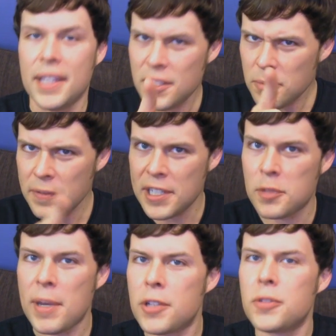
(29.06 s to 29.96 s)
And this movie's
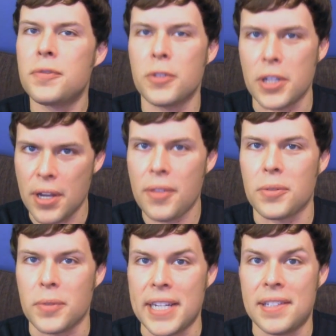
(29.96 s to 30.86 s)
special for
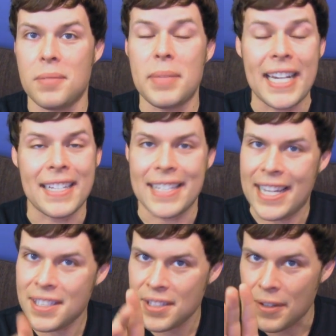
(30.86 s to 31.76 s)
another reason, because
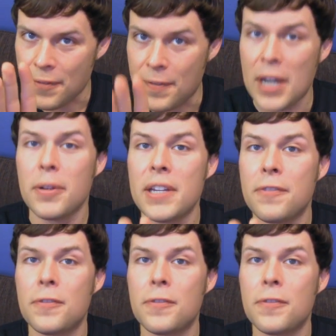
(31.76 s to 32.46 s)
it's the very